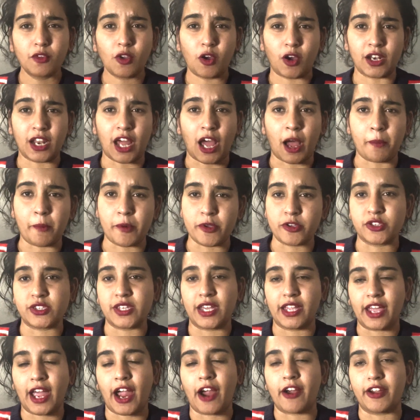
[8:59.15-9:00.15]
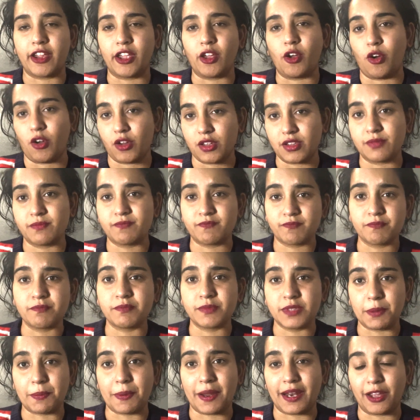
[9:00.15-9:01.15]
on how much they're carrying on,
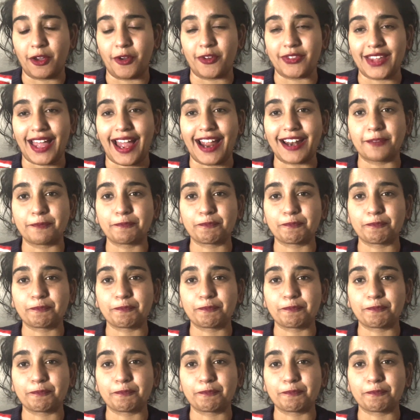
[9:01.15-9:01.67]
depending on that.